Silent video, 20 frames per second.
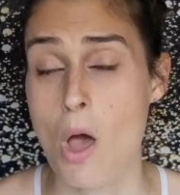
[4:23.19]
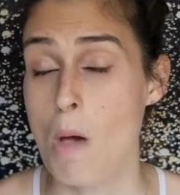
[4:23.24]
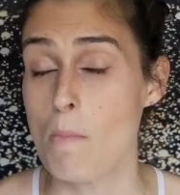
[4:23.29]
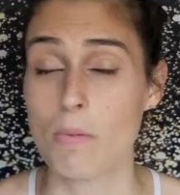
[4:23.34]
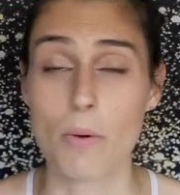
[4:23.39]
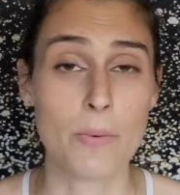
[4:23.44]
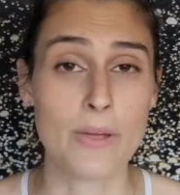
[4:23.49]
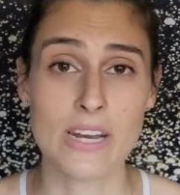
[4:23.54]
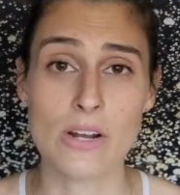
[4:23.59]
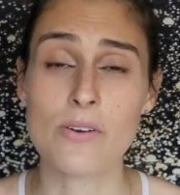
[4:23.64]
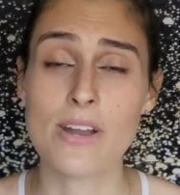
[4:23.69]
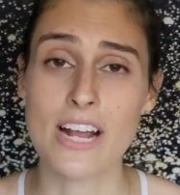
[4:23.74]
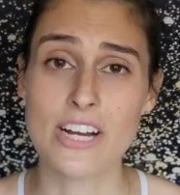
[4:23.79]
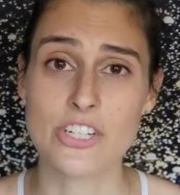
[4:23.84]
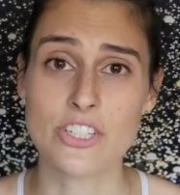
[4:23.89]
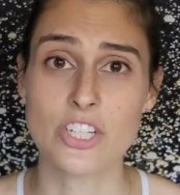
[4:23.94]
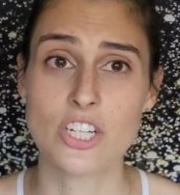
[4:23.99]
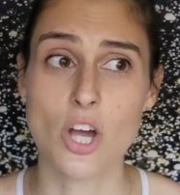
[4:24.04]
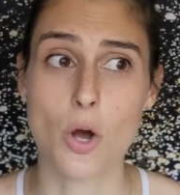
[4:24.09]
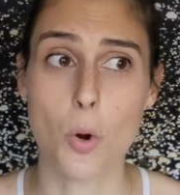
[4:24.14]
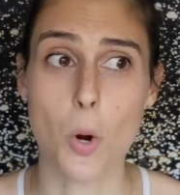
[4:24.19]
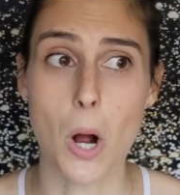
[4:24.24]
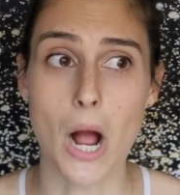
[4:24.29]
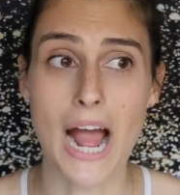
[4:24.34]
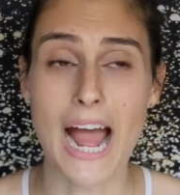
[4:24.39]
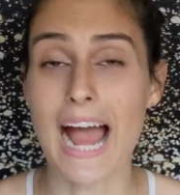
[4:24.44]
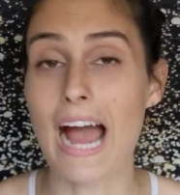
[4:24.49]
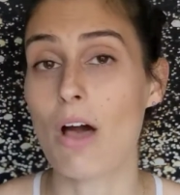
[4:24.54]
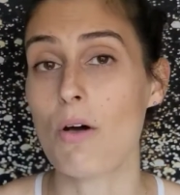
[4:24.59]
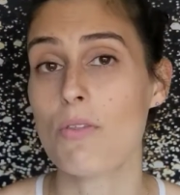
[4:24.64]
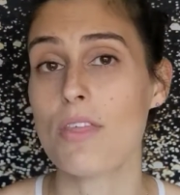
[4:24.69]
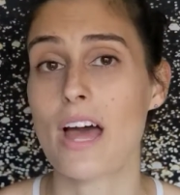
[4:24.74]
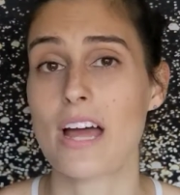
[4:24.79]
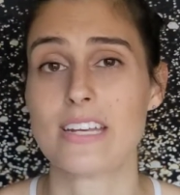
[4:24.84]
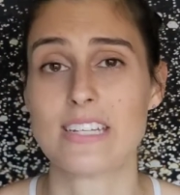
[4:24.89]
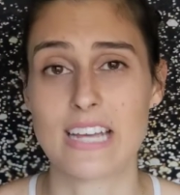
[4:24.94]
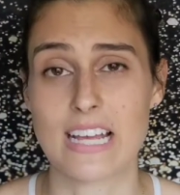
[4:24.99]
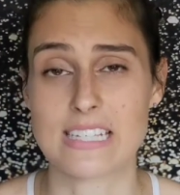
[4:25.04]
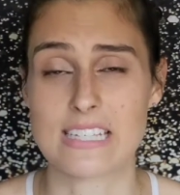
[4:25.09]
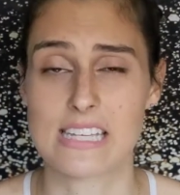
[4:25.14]
But we don't actually know how that
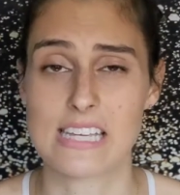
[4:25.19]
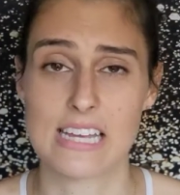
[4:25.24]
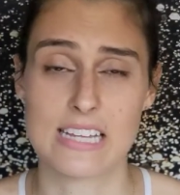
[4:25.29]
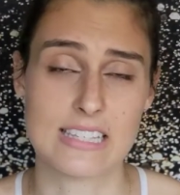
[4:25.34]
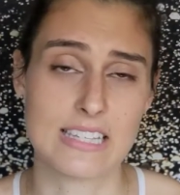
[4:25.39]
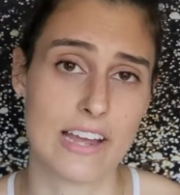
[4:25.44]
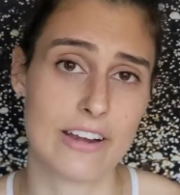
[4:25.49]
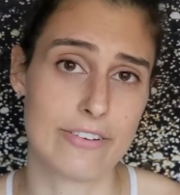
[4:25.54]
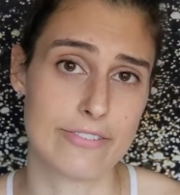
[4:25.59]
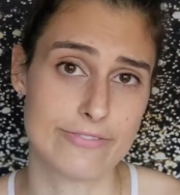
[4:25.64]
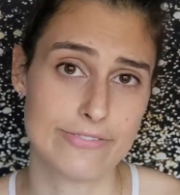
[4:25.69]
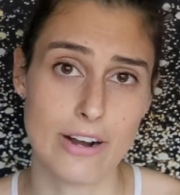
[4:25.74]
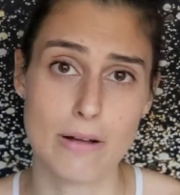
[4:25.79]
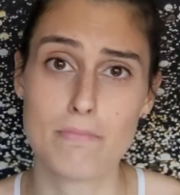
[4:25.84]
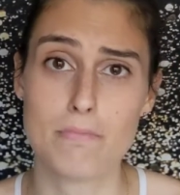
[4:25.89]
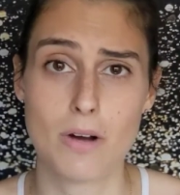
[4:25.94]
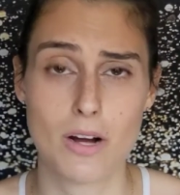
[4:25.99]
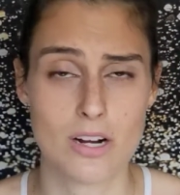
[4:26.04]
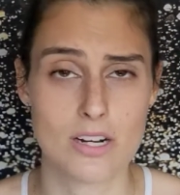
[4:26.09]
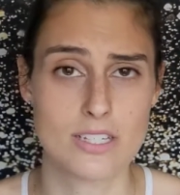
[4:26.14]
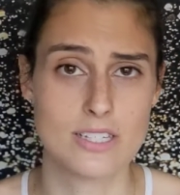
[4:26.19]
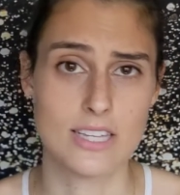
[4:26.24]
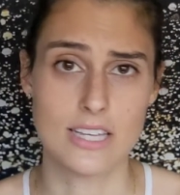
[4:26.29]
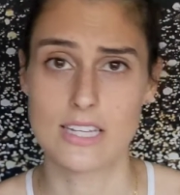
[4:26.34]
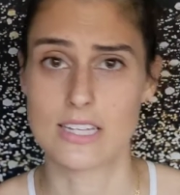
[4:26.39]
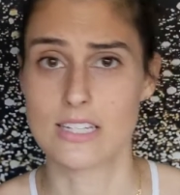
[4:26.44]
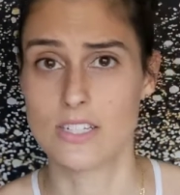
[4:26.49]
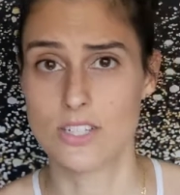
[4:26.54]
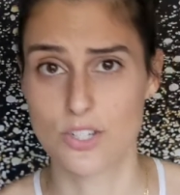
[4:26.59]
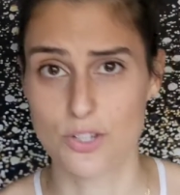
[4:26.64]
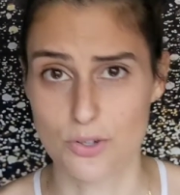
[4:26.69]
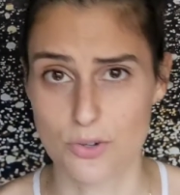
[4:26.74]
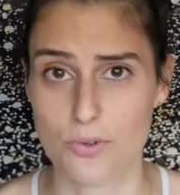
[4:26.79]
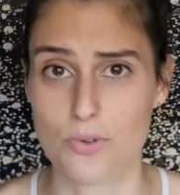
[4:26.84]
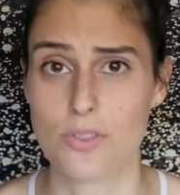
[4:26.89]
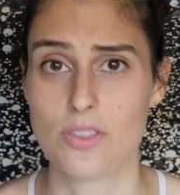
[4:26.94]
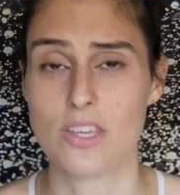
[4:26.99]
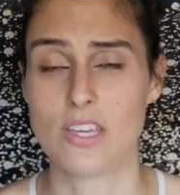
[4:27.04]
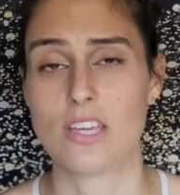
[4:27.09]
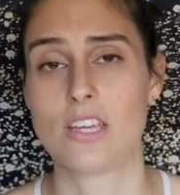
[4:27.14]
dust gets kind of from Mars
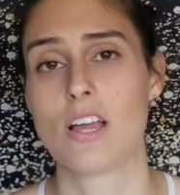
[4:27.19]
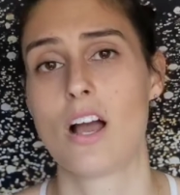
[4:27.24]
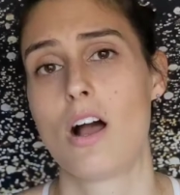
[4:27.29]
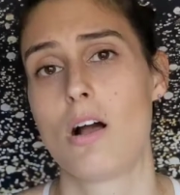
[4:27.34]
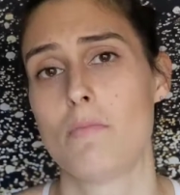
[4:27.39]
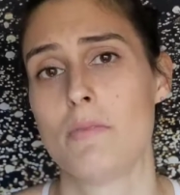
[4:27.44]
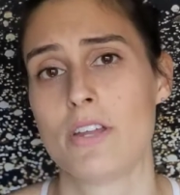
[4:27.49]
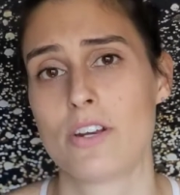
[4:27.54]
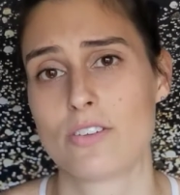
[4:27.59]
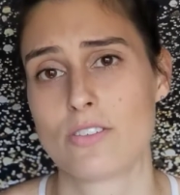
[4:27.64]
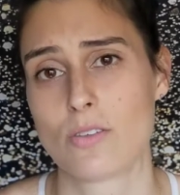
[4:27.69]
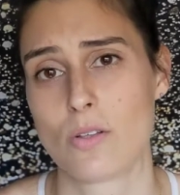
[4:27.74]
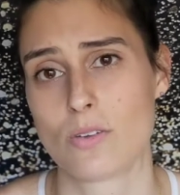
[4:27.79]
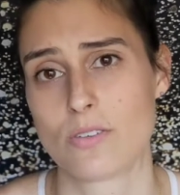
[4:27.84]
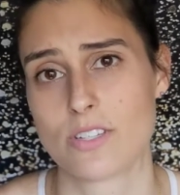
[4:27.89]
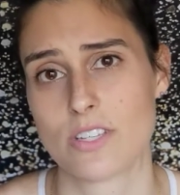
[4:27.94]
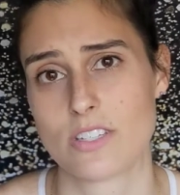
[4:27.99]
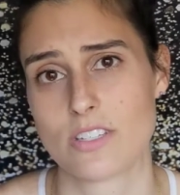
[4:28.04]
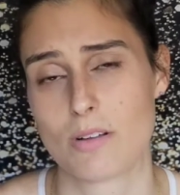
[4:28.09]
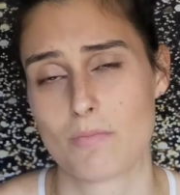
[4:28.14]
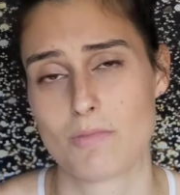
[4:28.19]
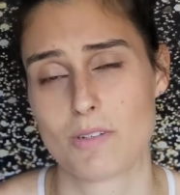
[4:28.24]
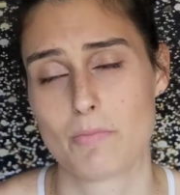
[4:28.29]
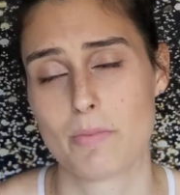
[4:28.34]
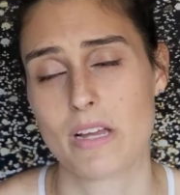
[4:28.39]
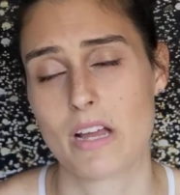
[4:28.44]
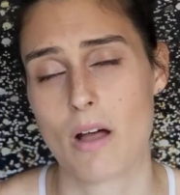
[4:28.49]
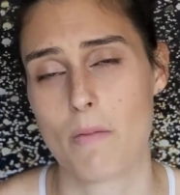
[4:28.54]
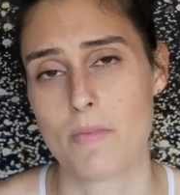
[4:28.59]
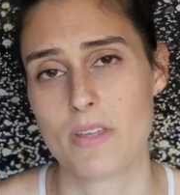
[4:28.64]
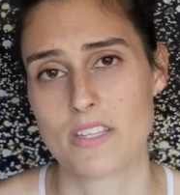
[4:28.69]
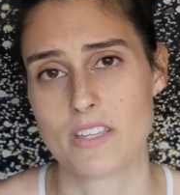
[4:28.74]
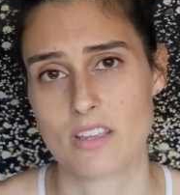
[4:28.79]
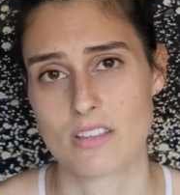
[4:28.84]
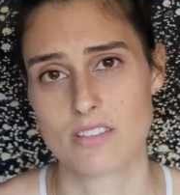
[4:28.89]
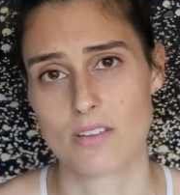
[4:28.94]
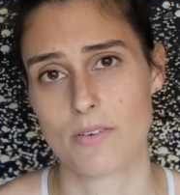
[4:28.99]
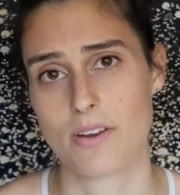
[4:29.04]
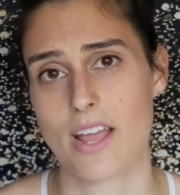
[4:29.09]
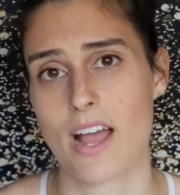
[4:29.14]
into the inner solar system to become this
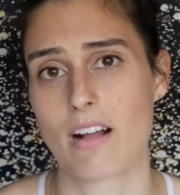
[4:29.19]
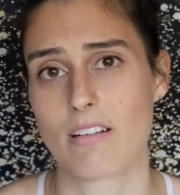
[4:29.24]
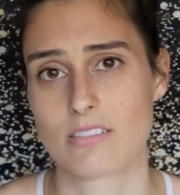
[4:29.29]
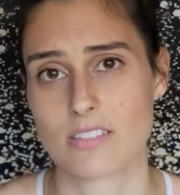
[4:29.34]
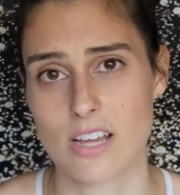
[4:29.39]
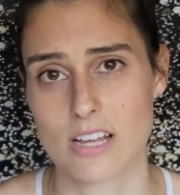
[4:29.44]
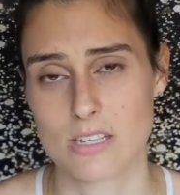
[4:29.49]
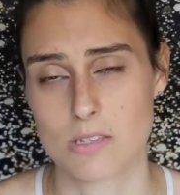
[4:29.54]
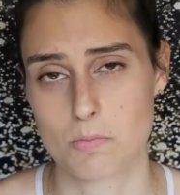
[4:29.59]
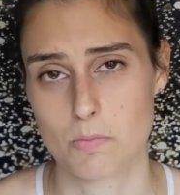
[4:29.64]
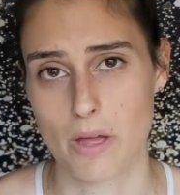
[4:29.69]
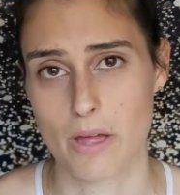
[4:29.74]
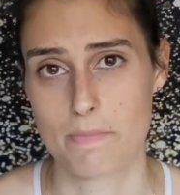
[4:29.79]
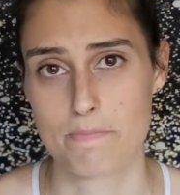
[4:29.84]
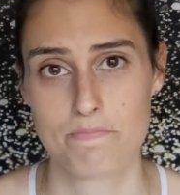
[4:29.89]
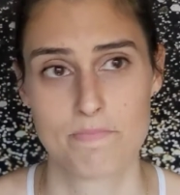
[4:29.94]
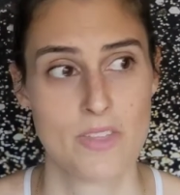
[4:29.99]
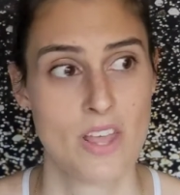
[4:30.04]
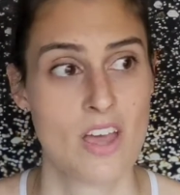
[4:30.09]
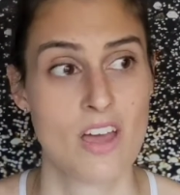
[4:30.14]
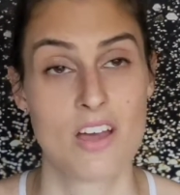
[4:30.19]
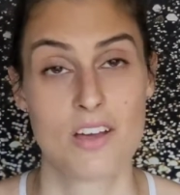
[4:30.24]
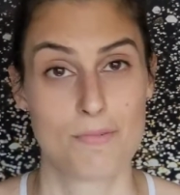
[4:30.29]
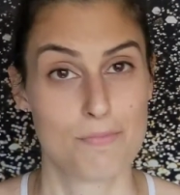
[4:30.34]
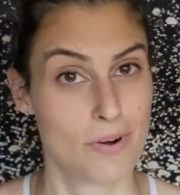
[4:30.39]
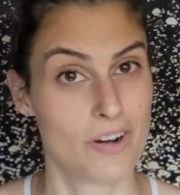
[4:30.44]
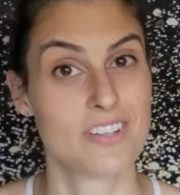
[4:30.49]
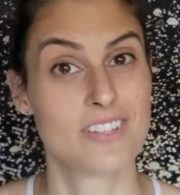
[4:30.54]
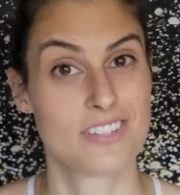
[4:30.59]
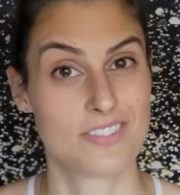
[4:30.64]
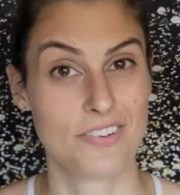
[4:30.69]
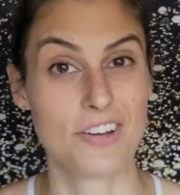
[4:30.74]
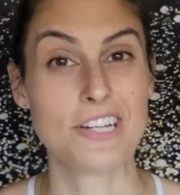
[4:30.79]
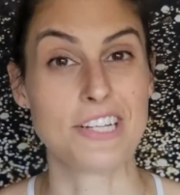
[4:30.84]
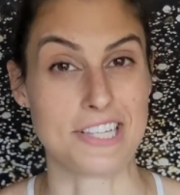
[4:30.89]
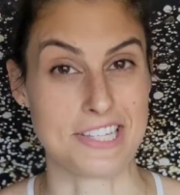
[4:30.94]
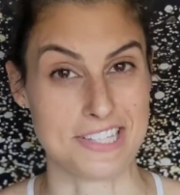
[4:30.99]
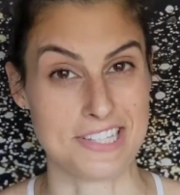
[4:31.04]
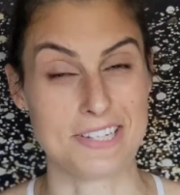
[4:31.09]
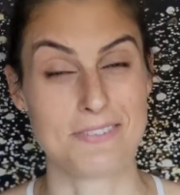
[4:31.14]
zodiacal dust. But Mars is very
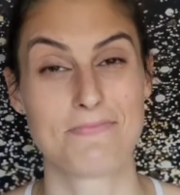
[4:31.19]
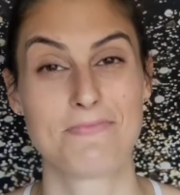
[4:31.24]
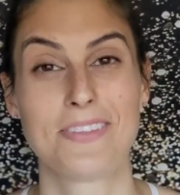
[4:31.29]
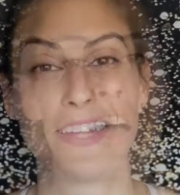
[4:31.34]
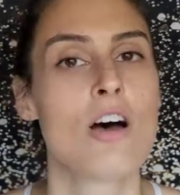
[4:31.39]
dusty.